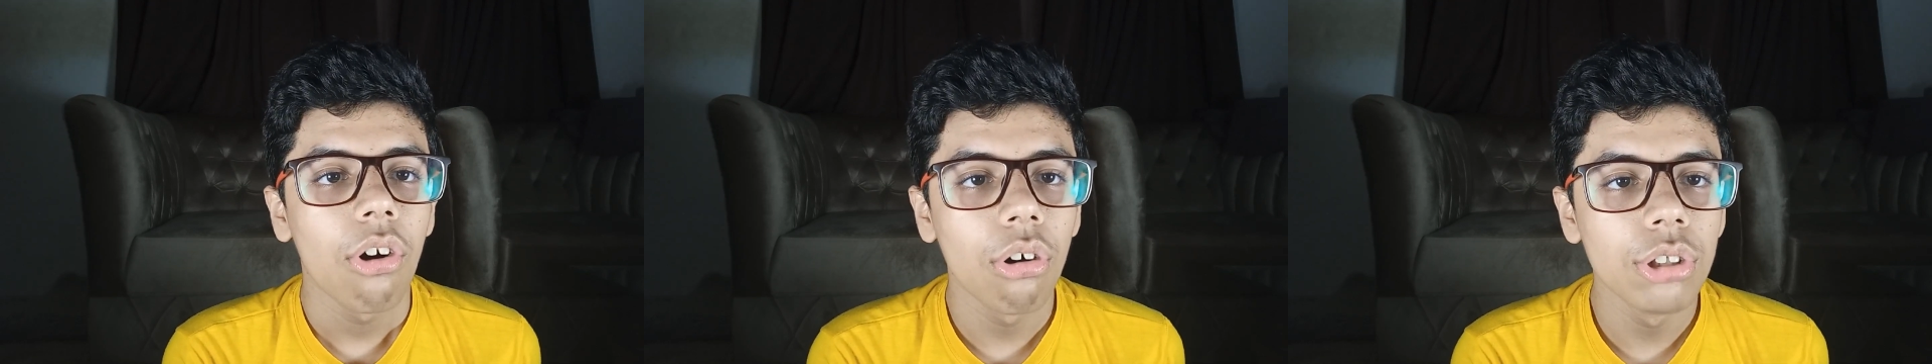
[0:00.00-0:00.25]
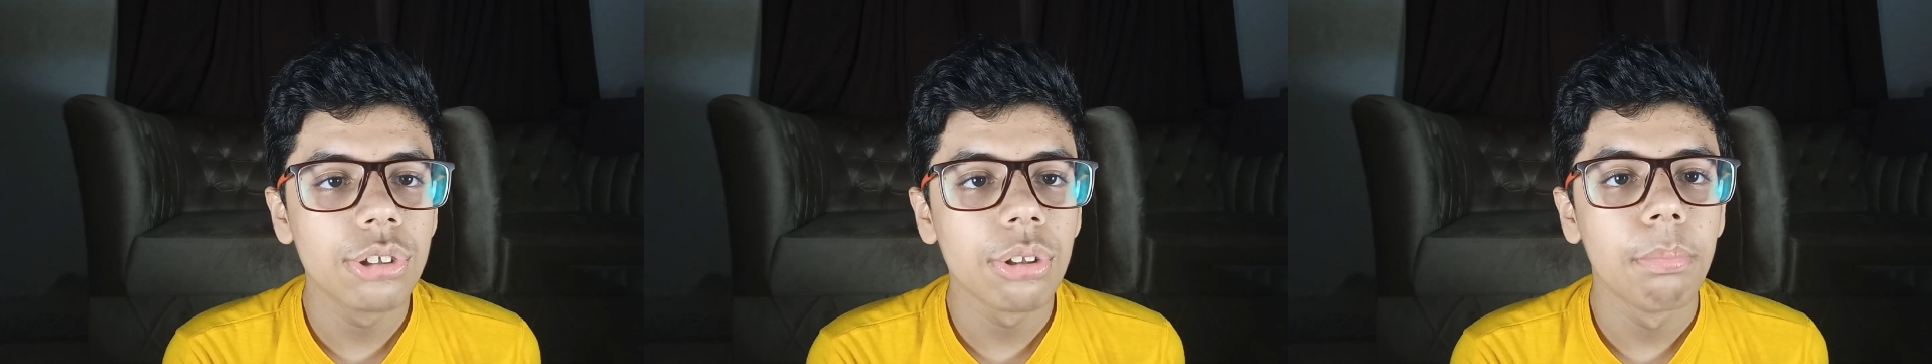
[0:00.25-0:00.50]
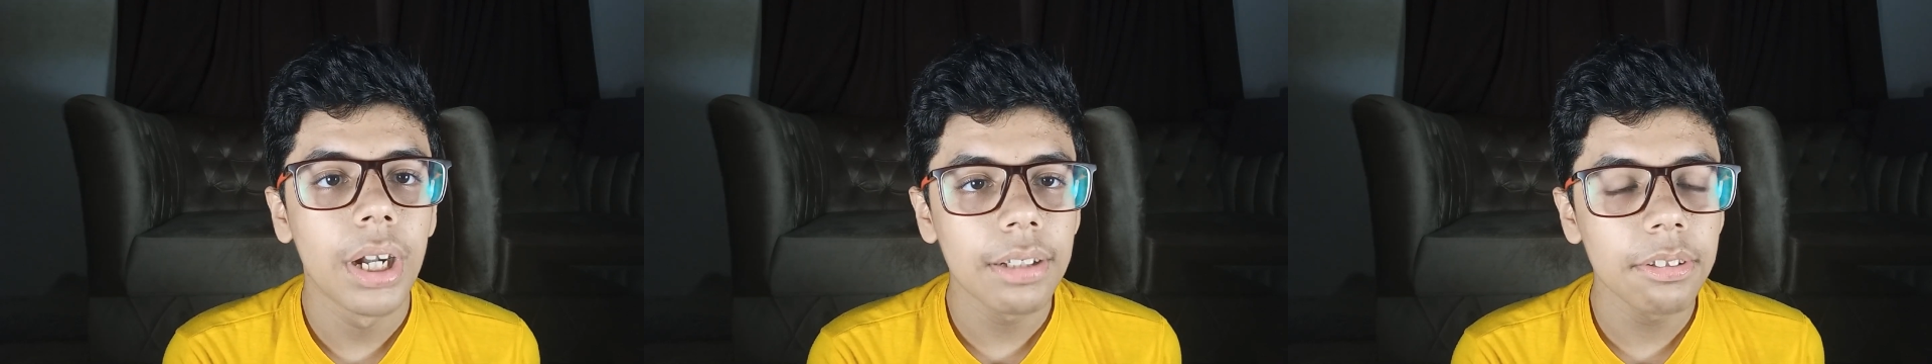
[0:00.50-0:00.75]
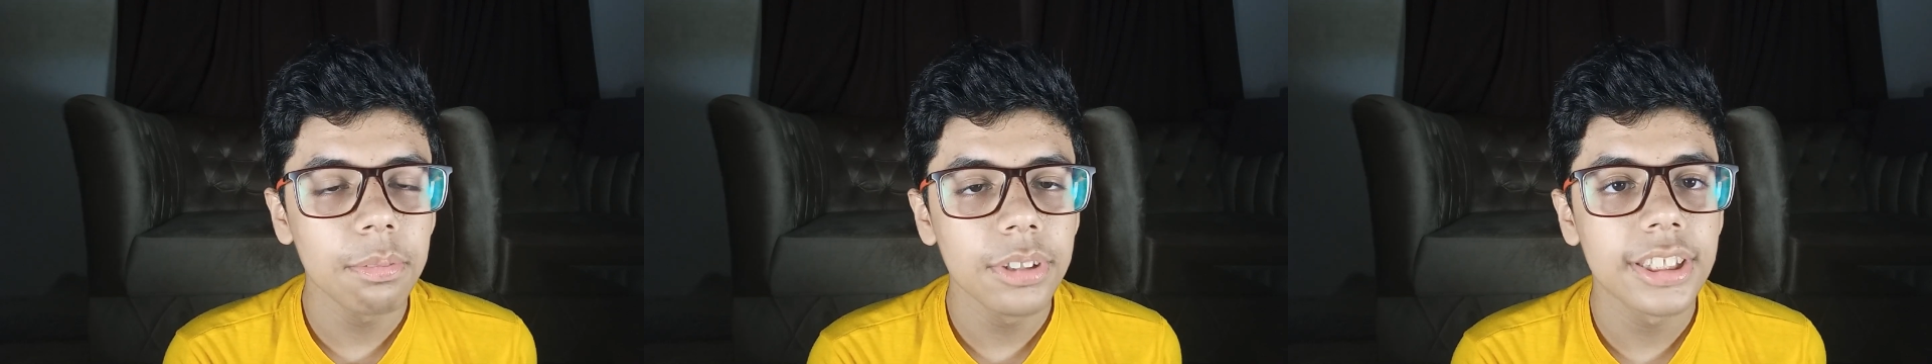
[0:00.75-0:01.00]
Also,
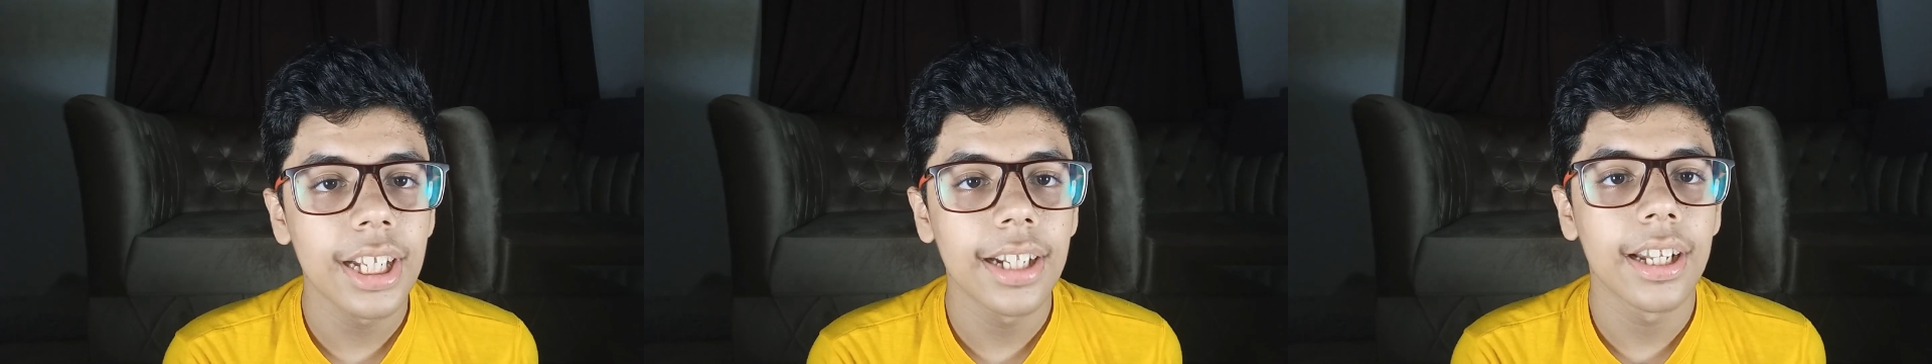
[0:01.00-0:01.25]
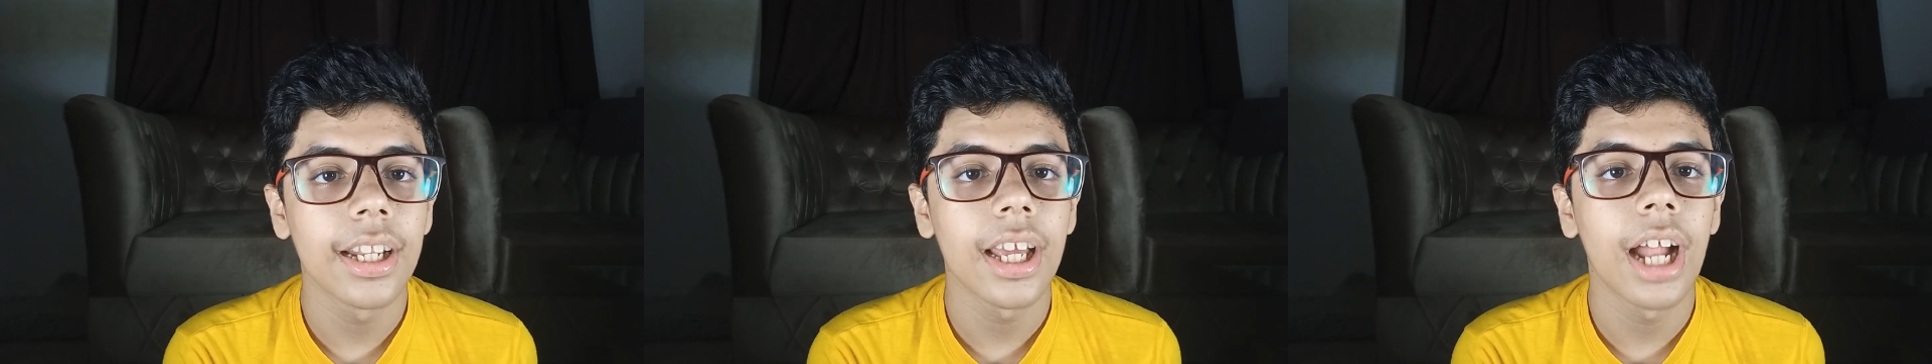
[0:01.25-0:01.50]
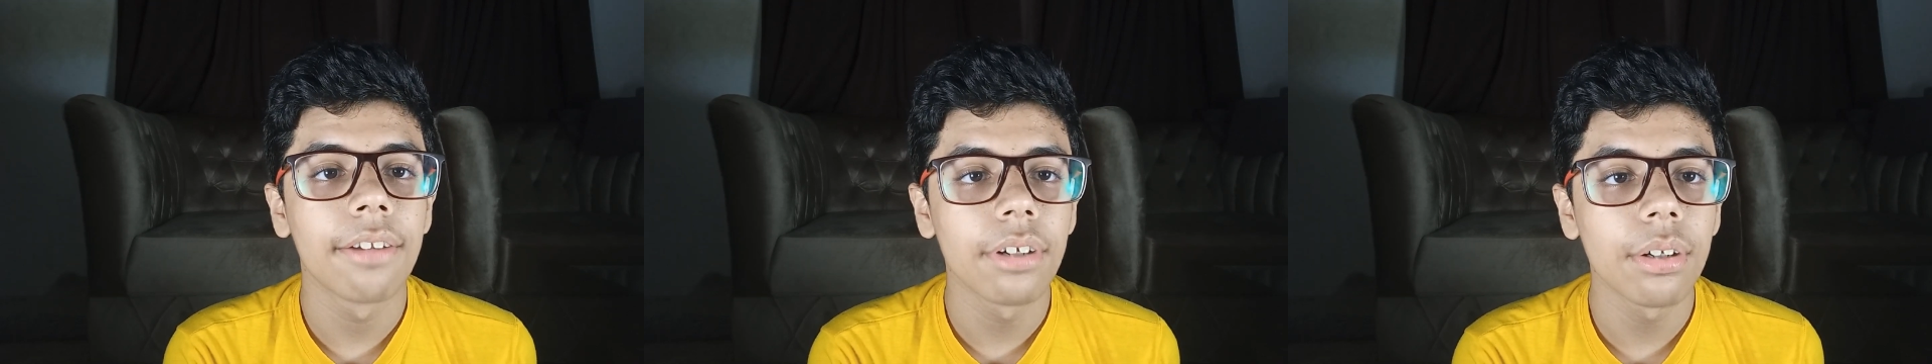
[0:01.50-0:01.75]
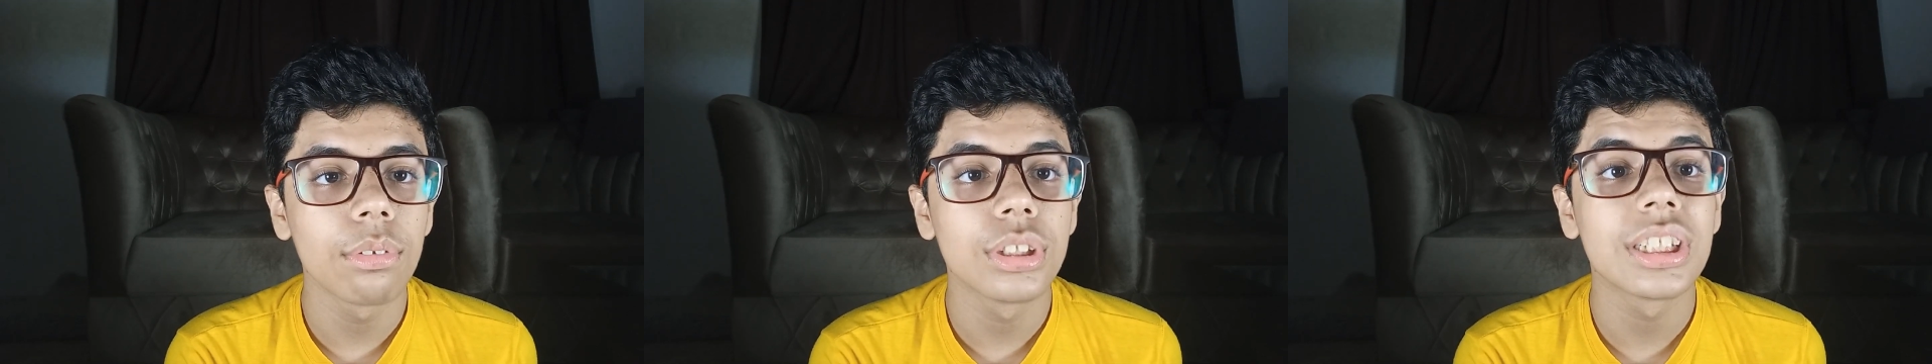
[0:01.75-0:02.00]
many people said that
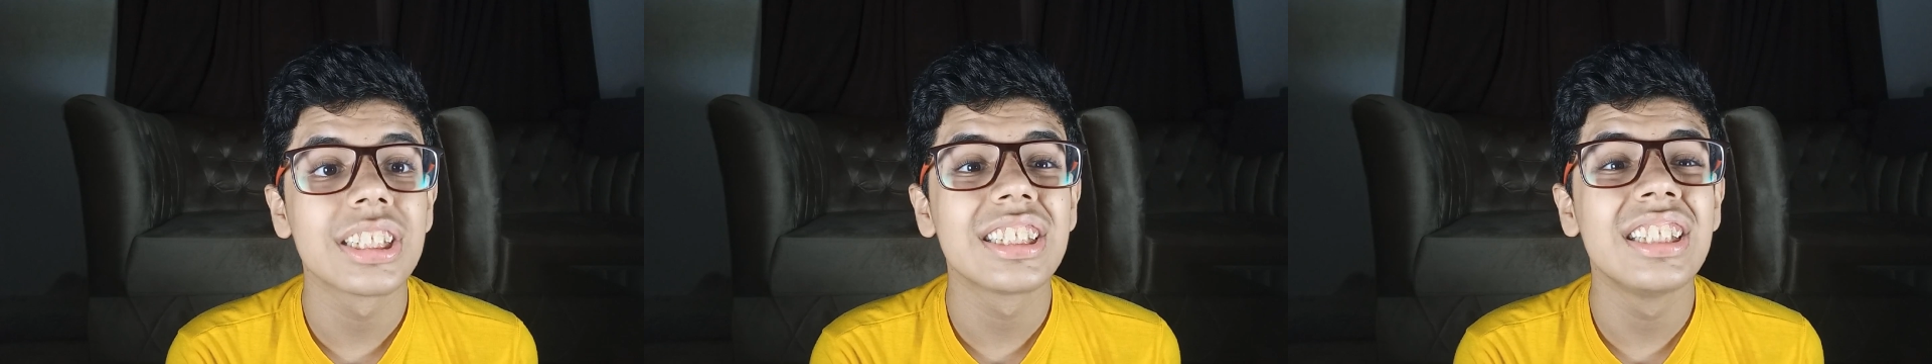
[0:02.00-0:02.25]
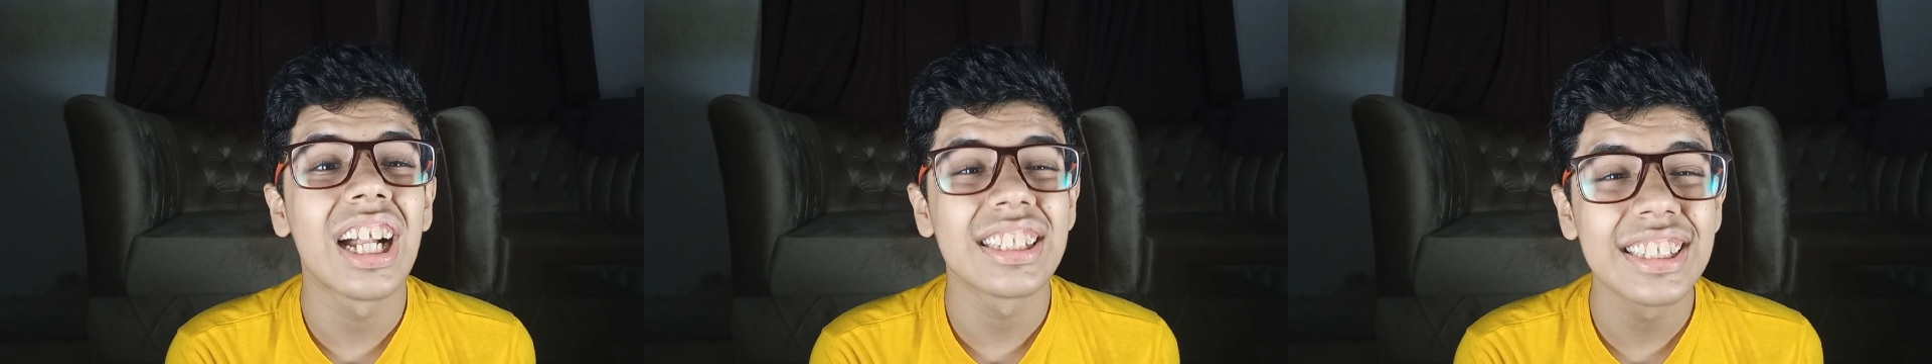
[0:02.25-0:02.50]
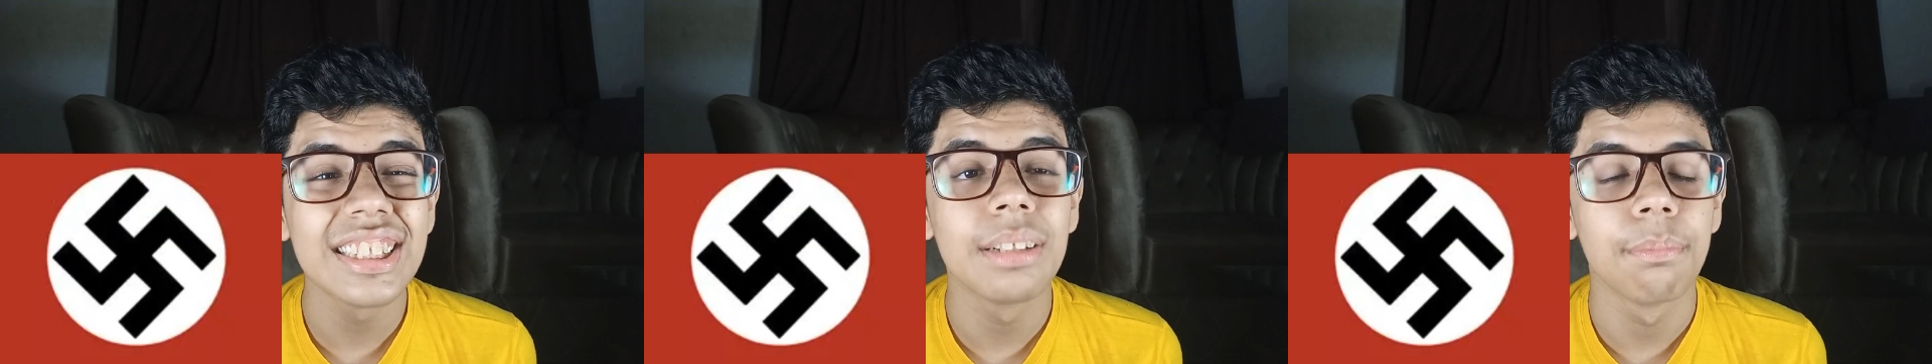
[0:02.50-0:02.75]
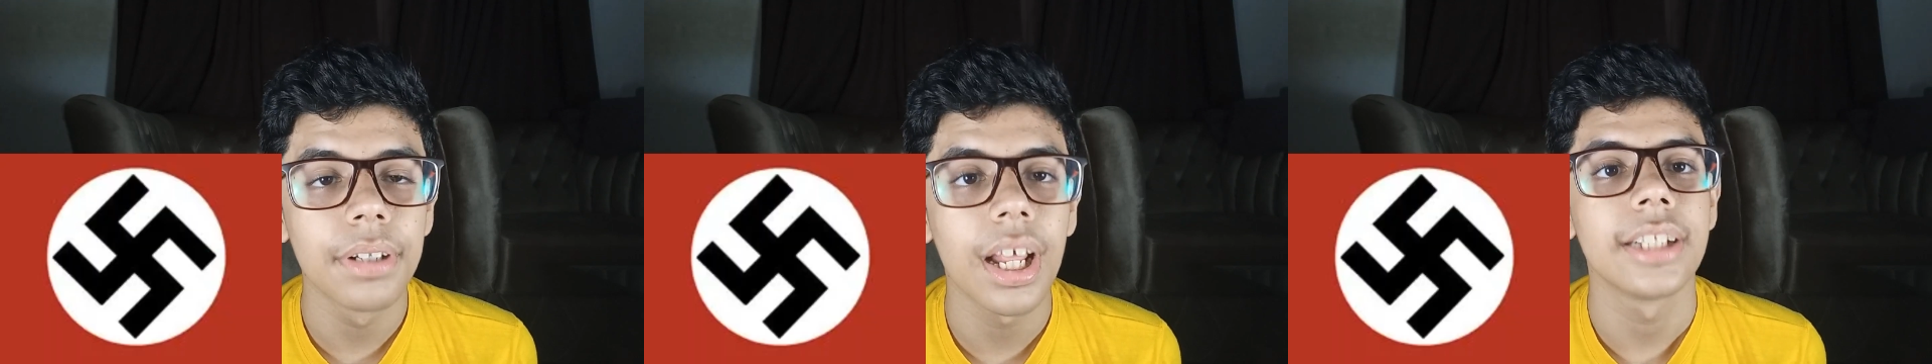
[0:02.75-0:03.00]
Edward was a Nazi
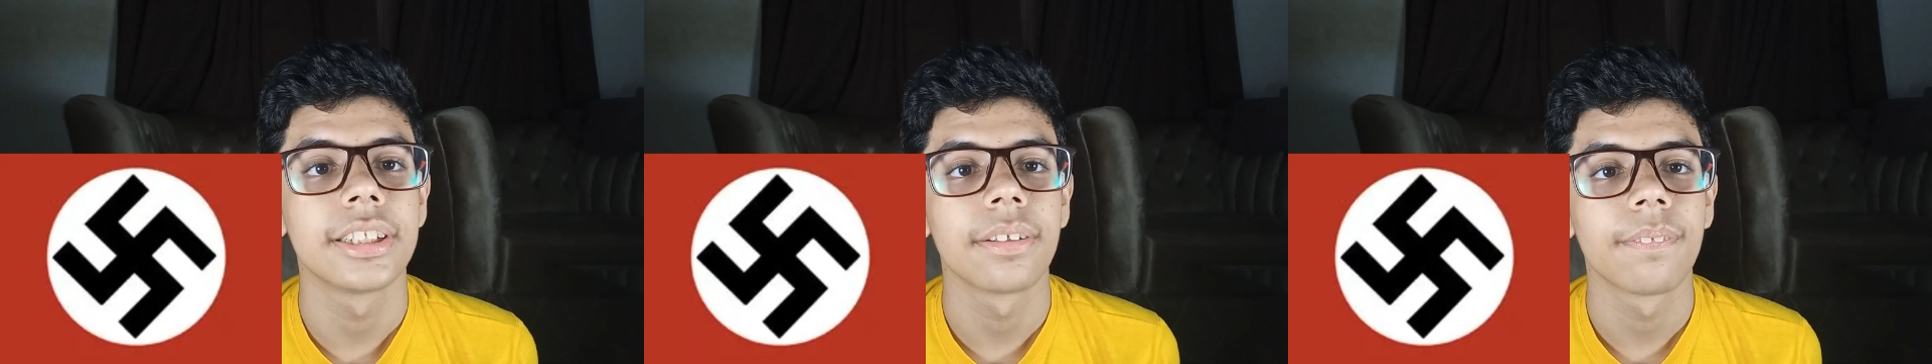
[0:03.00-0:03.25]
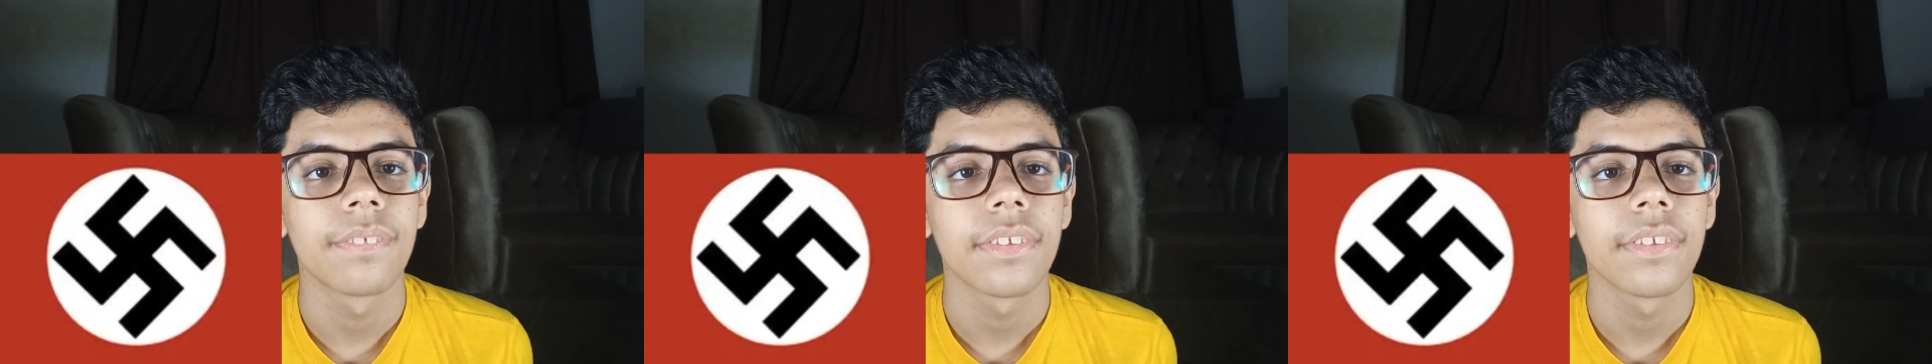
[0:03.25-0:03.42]
sympathizer,